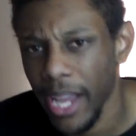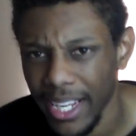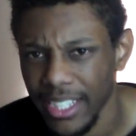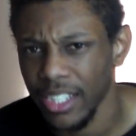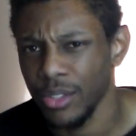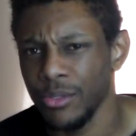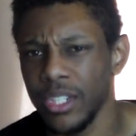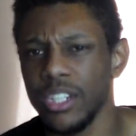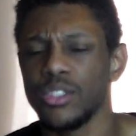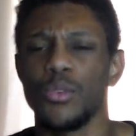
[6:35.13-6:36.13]
Mac Lethal
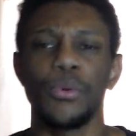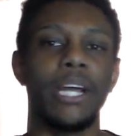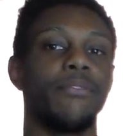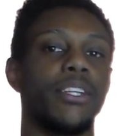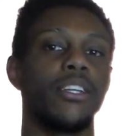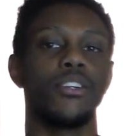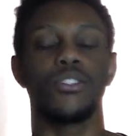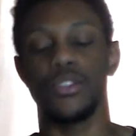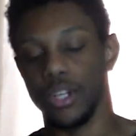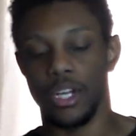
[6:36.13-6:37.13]
videos or rap
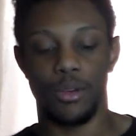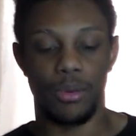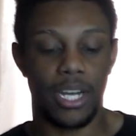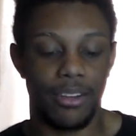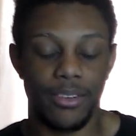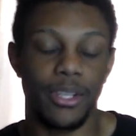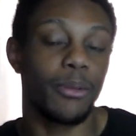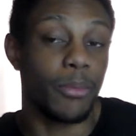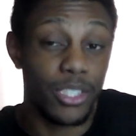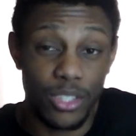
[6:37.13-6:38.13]
videos or whatever,
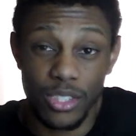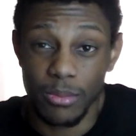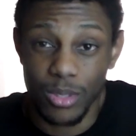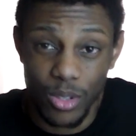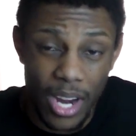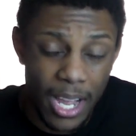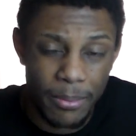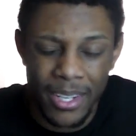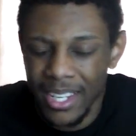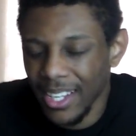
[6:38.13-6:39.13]
make sure you
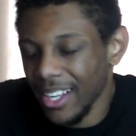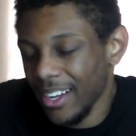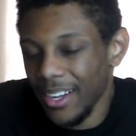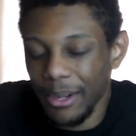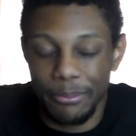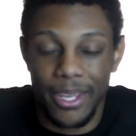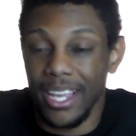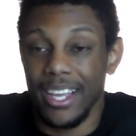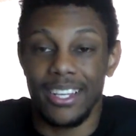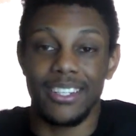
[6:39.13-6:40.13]
subscribe. Um,
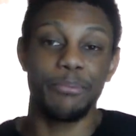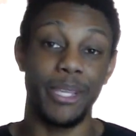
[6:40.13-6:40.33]
and